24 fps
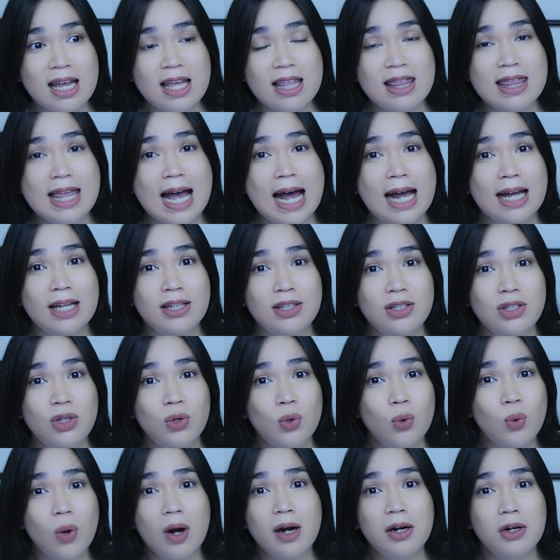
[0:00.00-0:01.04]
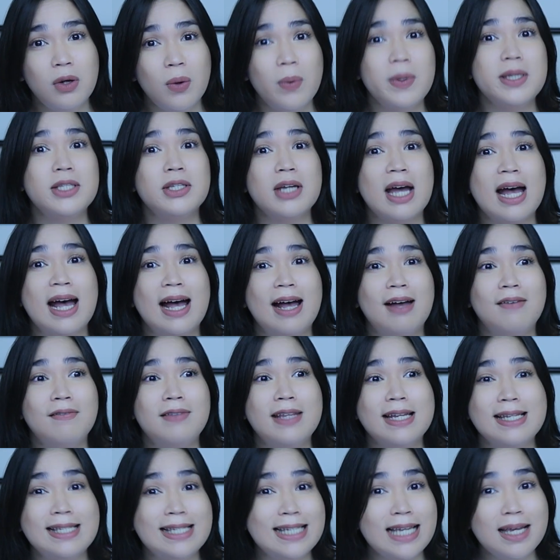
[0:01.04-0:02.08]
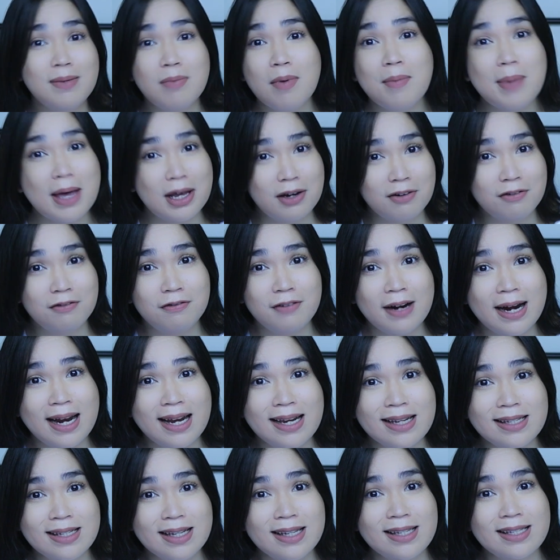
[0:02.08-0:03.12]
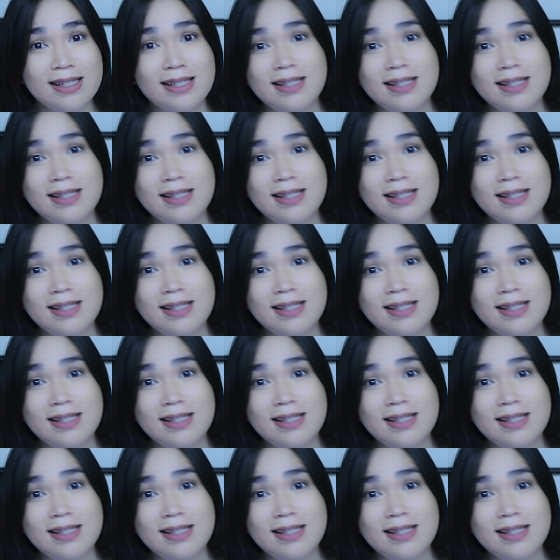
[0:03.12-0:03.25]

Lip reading: that you are going to have the same amount of friends and,